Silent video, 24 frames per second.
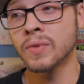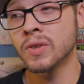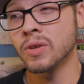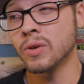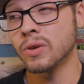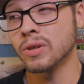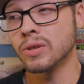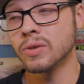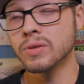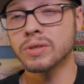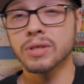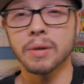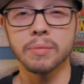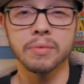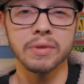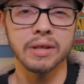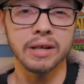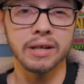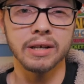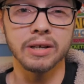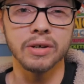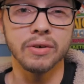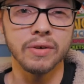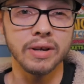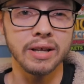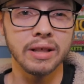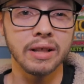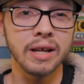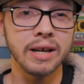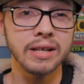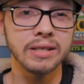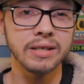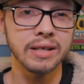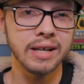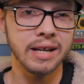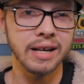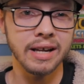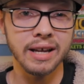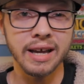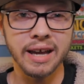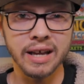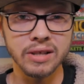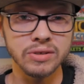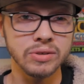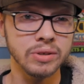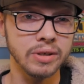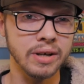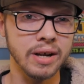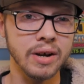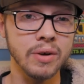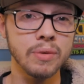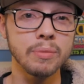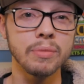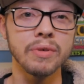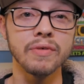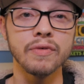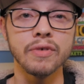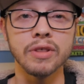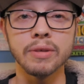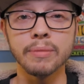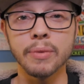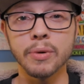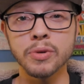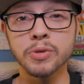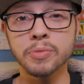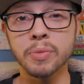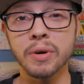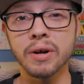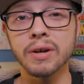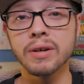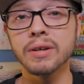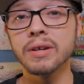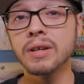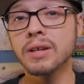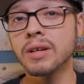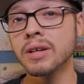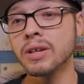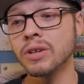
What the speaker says: You can use something like a green light to kind of cancel it out, but for the most part,